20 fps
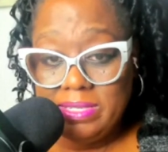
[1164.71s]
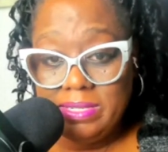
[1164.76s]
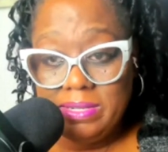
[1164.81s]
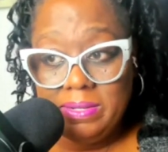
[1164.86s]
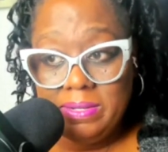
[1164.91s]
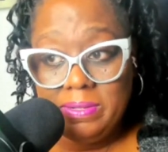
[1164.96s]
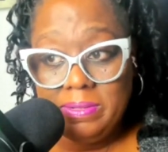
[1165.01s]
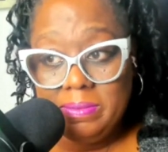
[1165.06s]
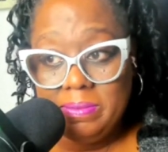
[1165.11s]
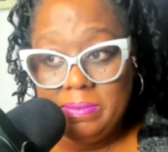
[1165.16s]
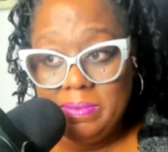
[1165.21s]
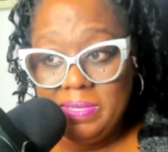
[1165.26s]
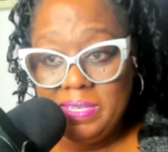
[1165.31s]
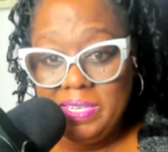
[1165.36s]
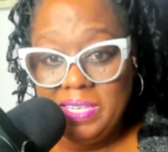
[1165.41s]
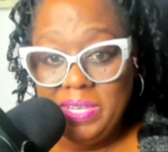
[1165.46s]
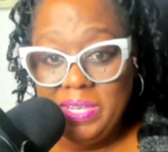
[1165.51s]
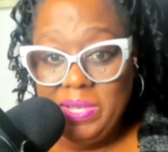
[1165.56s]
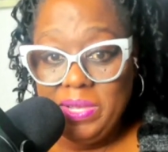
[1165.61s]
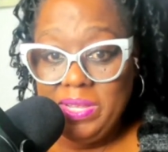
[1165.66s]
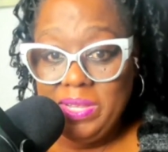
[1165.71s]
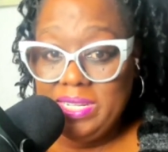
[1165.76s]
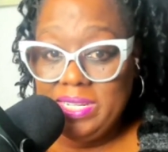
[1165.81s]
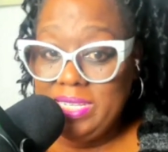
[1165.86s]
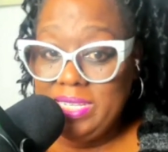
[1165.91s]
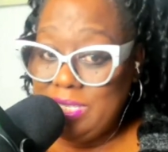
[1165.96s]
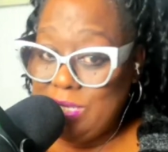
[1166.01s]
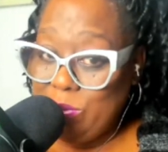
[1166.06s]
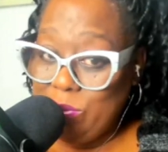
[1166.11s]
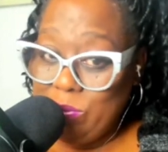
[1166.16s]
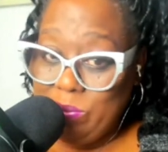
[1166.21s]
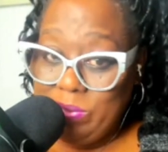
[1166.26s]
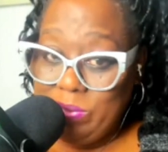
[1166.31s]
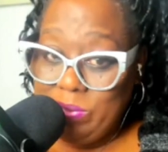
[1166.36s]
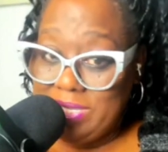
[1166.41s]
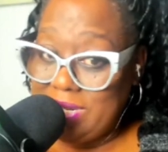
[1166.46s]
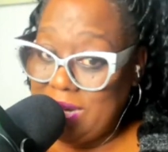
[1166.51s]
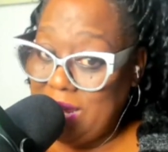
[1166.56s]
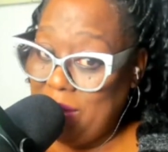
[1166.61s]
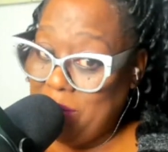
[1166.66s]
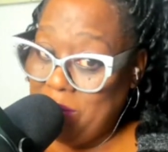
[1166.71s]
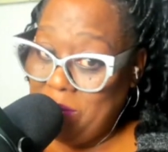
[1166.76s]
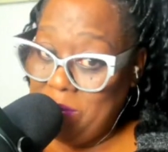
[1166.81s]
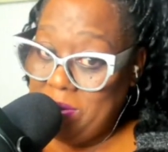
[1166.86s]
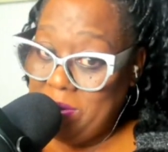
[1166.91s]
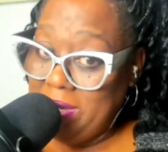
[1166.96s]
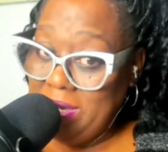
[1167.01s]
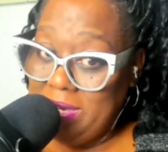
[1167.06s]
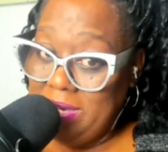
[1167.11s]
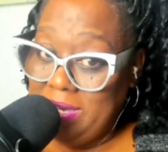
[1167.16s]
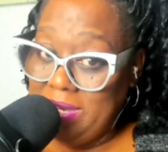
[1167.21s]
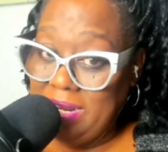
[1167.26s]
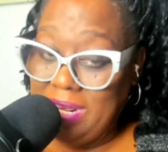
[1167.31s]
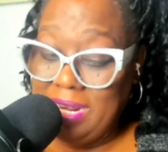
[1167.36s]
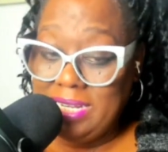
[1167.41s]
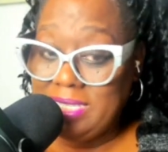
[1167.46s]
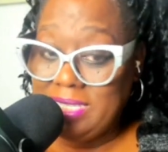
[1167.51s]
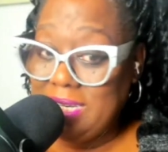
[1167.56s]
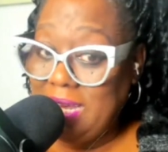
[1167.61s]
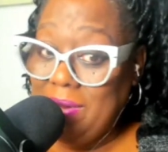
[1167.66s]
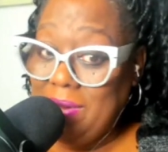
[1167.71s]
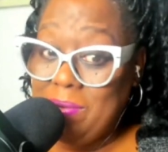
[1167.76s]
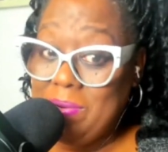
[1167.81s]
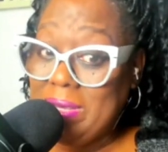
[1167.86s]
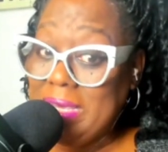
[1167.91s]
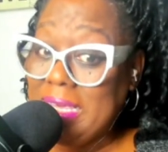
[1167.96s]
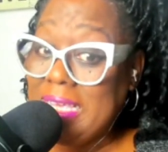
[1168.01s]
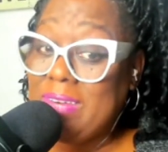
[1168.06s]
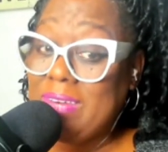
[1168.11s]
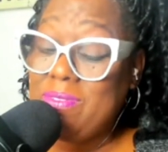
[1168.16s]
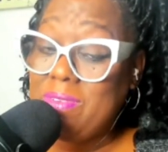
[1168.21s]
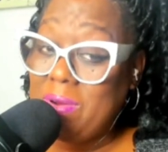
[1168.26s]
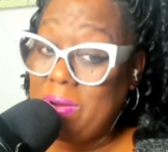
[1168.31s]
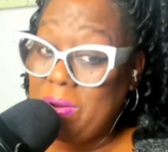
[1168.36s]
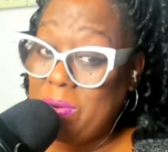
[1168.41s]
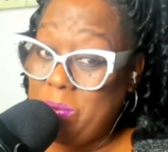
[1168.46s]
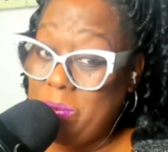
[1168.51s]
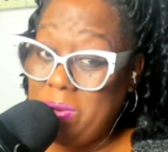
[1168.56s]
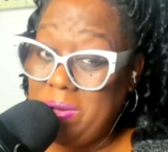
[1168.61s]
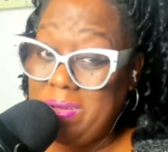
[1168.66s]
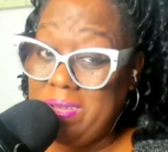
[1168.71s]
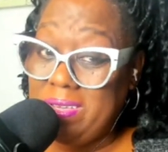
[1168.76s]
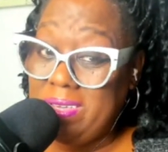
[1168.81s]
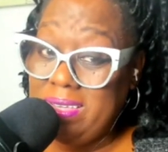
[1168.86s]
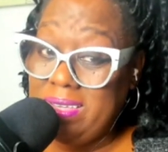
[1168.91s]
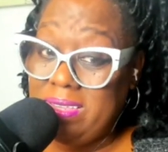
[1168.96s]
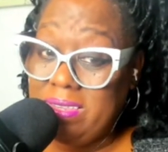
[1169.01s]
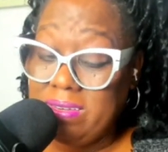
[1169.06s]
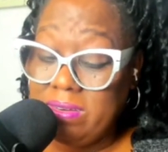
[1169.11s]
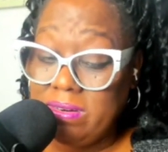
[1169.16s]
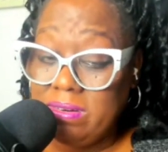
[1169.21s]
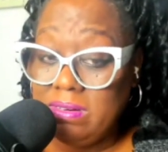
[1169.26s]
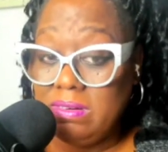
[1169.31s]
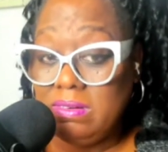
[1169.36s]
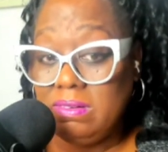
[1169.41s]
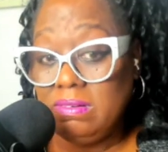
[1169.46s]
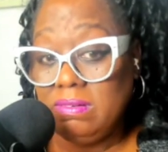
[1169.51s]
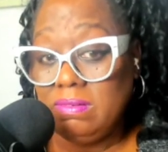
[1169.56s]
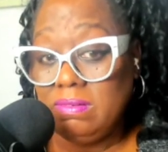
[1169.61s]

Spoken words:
So this story is not going to end, and it's not going to end very well either.